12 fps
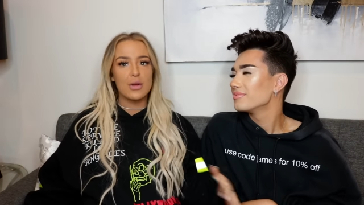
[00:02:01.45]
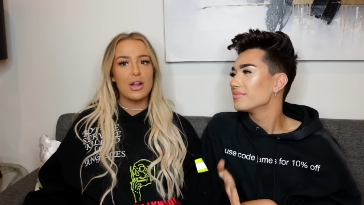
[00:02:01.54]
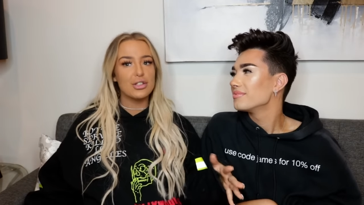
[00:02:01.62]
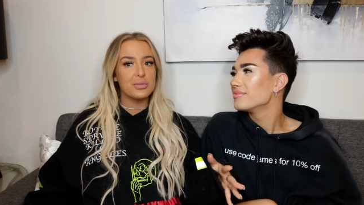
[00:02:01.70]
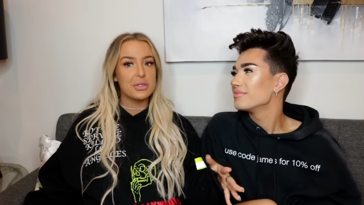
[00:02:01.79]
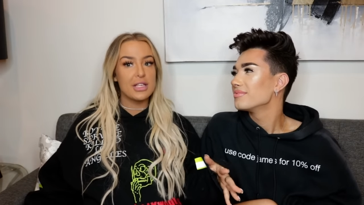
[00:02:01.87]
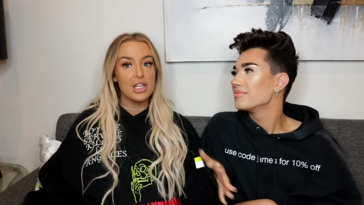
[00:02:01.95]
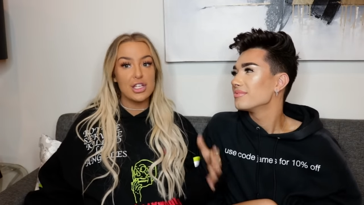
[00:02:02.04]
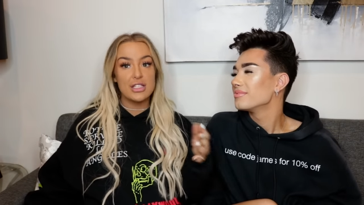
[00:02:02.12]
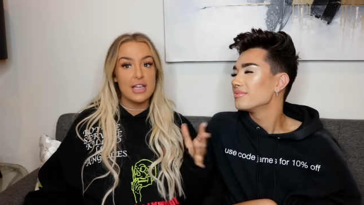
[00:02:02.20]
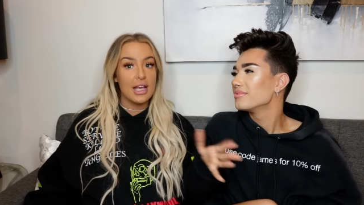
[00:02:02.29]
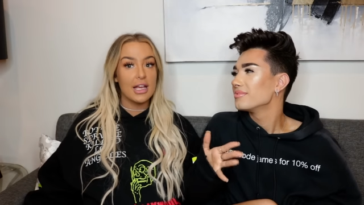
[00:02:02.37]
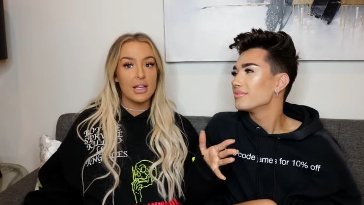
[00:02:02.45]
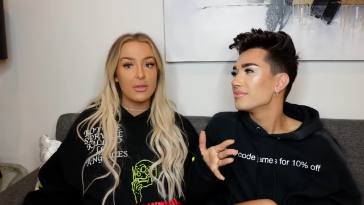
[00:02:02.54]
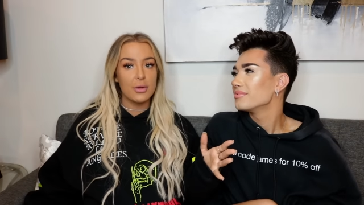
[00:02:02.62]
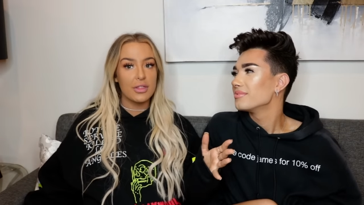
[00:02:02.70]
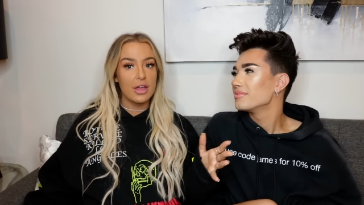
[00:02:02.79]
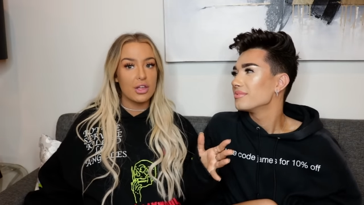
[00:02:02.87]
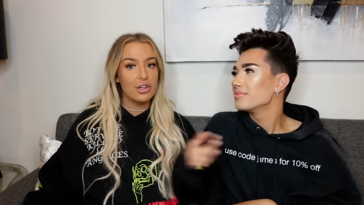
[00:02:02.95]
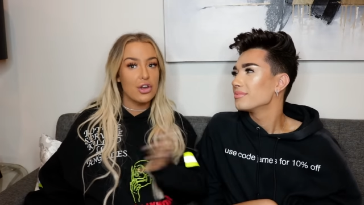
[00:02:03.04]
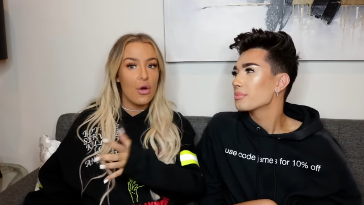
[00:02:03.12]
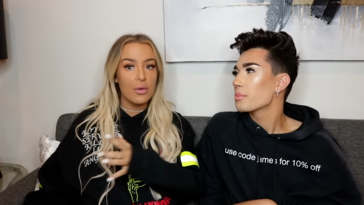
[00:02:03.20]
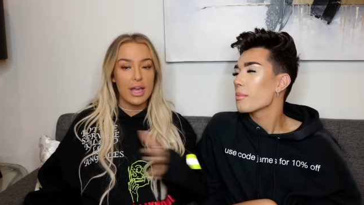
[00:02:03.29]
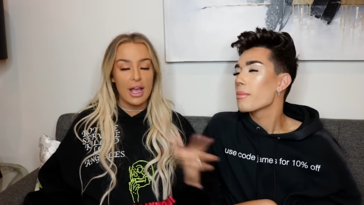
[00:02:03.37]
Speaker 1: 100% just naked with with like
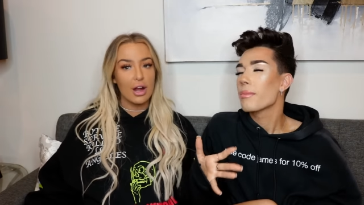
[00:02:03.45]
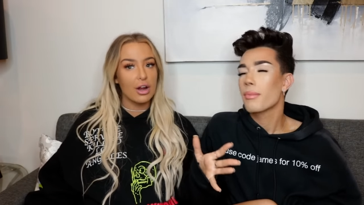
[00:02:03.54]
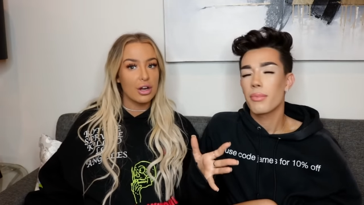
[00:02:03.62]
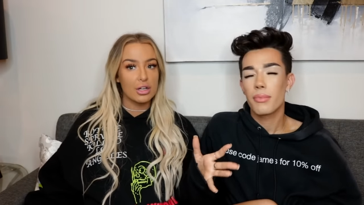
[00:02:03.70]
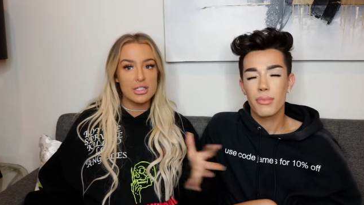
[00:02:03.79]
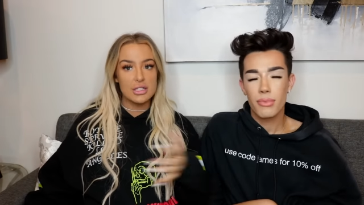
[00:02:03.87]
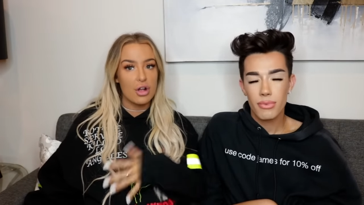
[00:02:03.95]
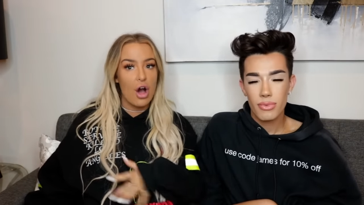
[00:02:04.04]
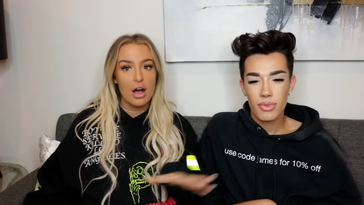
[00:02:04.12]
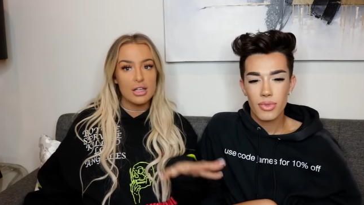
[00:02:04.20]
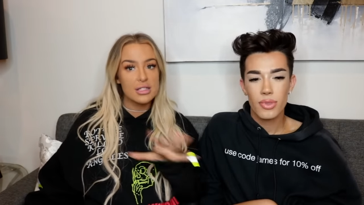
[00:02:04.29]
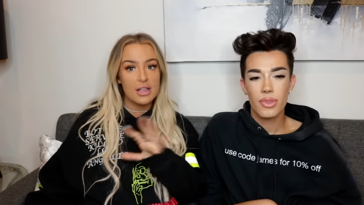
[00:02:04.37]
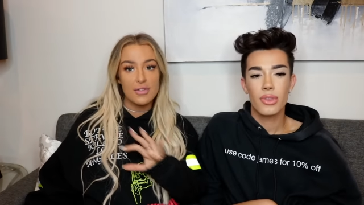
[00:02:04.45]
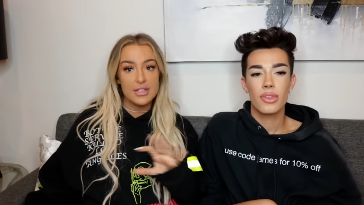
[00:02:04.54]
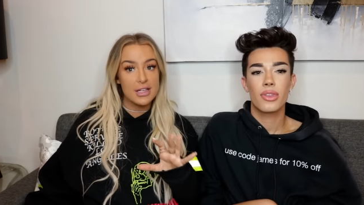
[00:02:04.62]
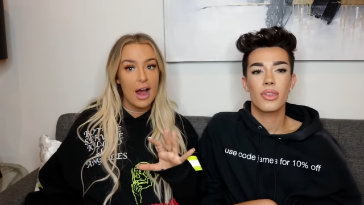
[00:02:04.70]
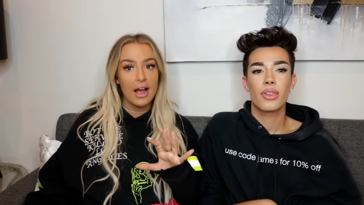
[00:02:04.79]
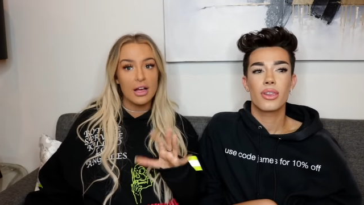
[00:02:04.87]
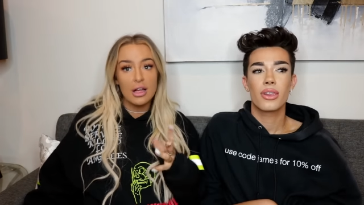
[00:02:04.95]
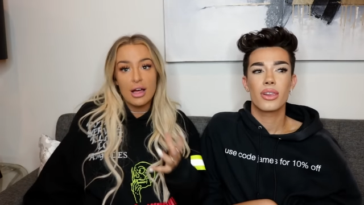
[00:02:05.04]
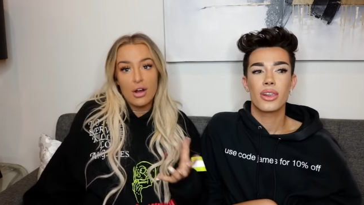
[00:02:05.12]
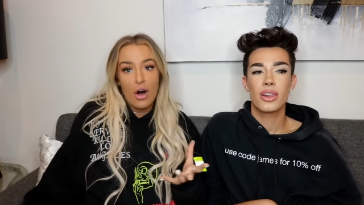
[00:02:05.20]
no care or cause of style at